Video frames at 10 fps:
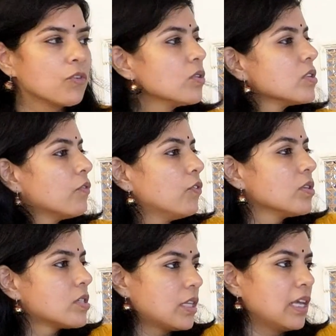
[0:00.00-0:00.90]
course the
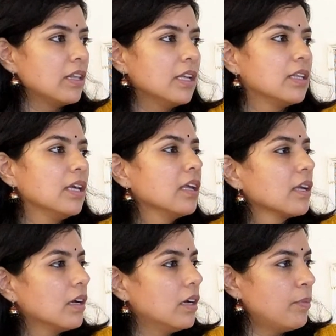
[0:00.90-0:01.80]
first thing they think
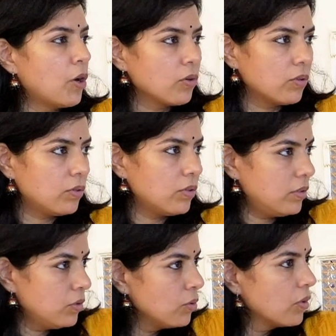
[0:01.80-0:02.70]
about
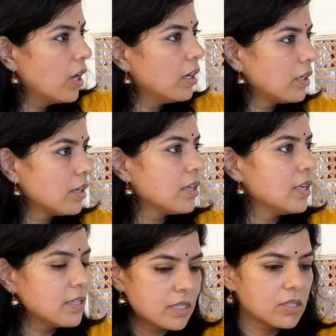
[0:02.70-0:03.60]
Durga
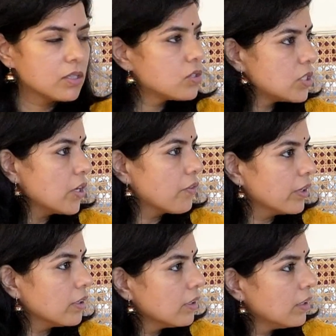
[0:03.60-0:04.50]
is
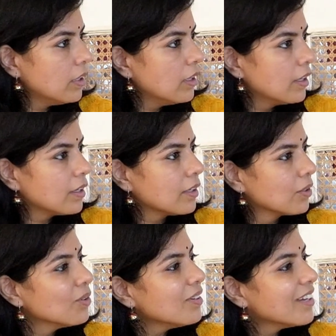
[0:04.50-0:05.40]
secret, but